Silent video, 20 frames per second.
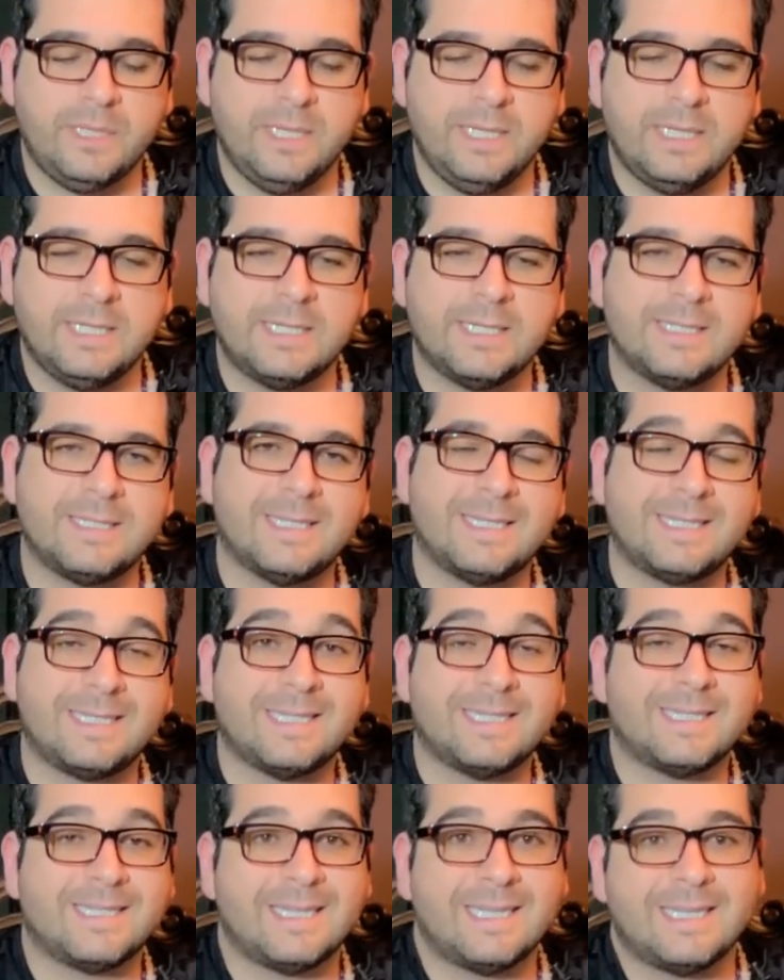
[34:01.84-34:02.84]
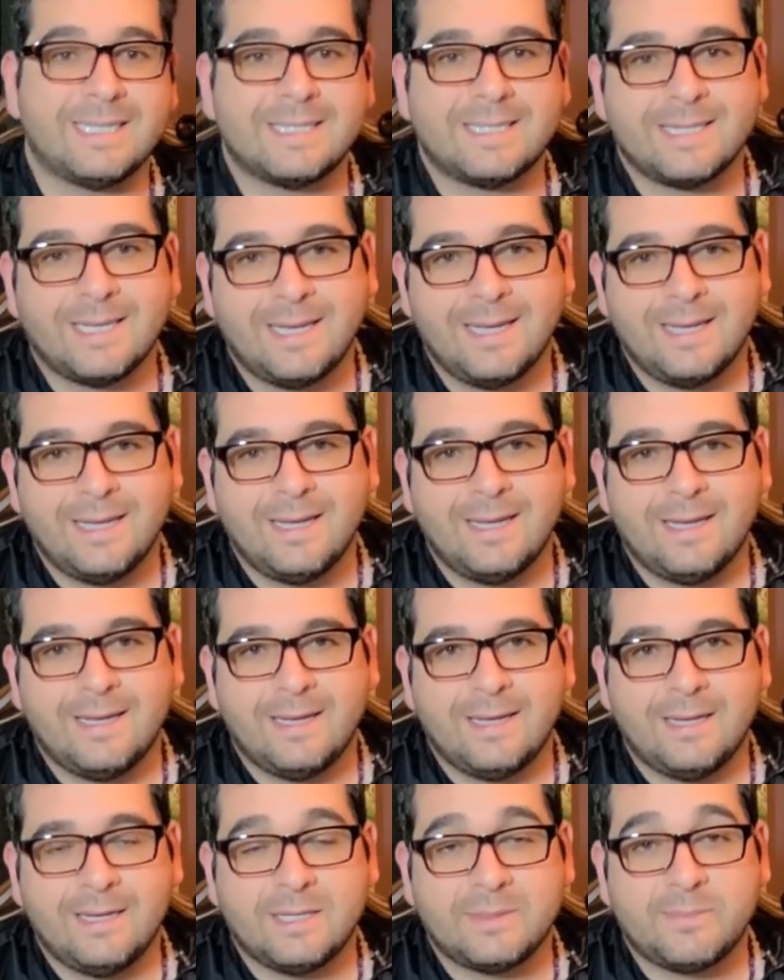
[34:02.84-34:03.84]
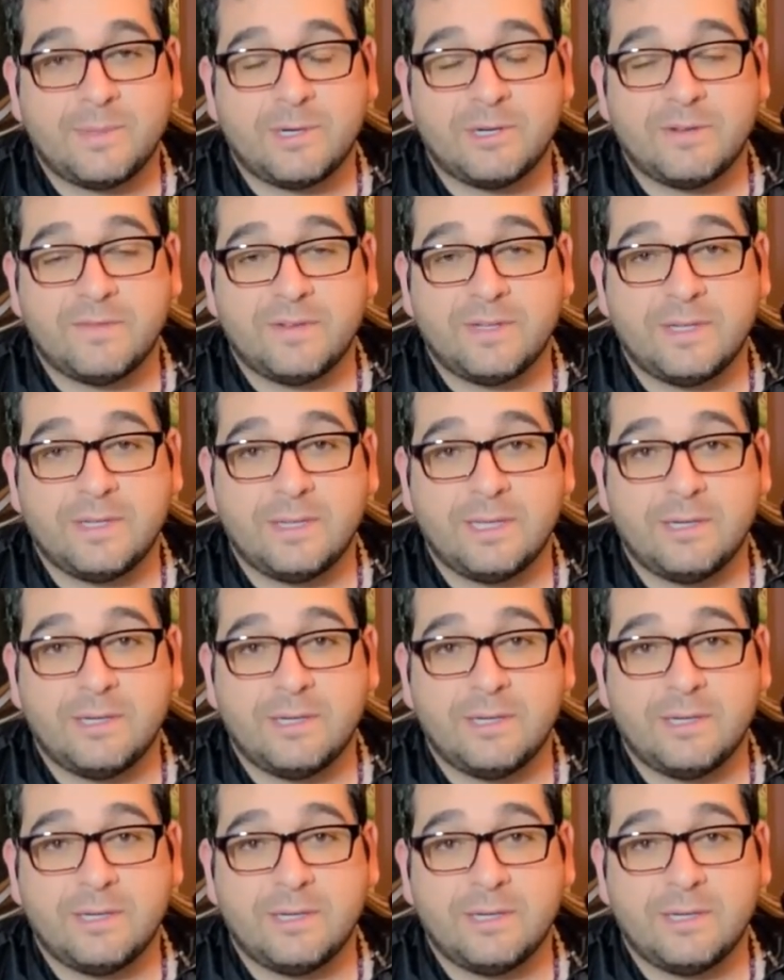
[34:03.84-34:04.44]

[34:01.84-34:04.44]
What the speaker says: inconsistencies is part of good